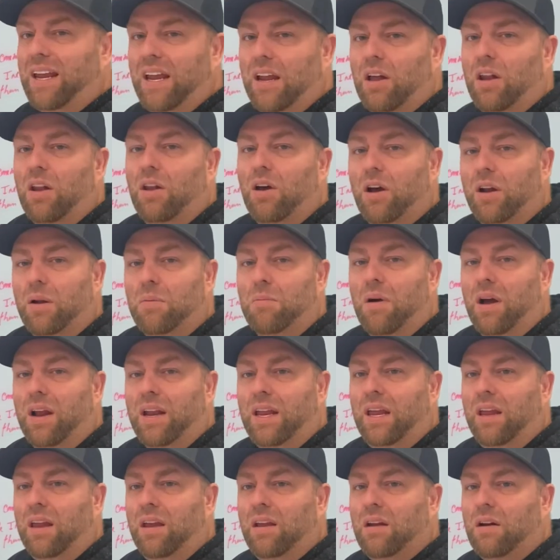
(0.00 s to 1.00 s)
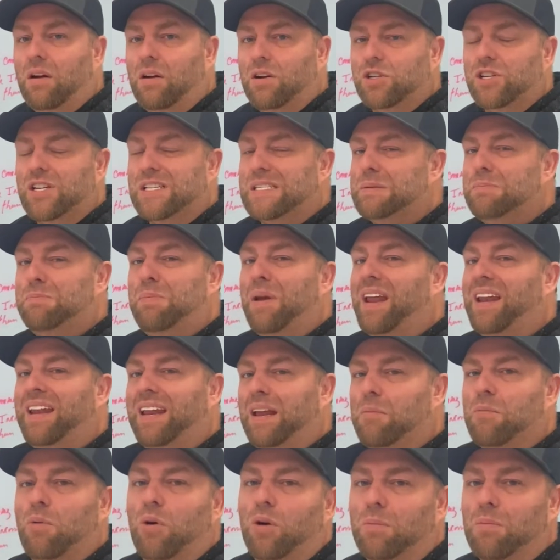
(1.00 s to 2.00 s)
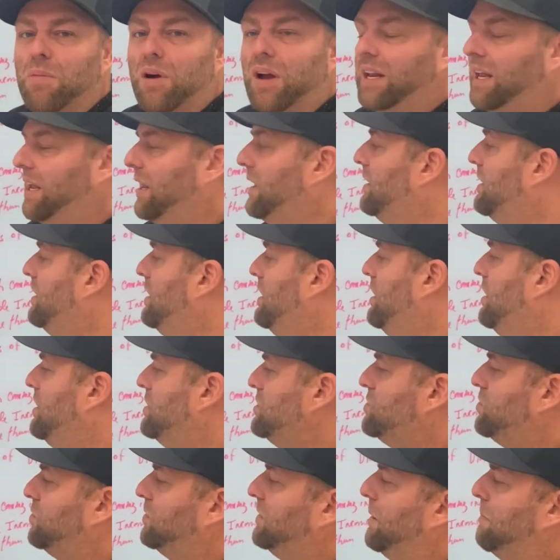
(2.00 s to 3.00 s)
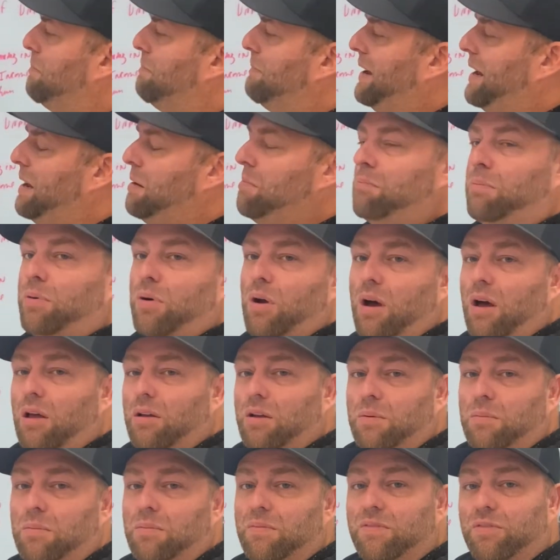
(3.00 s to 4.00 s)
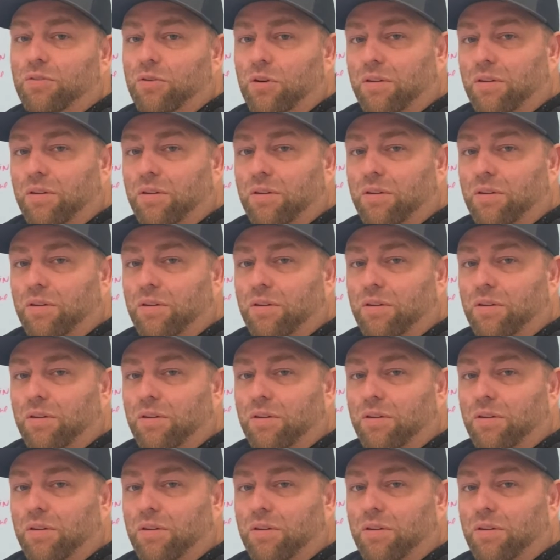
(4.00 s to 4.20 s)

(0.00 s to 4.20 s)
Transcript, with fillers: a lot of money are just spending more money. So the main problem for the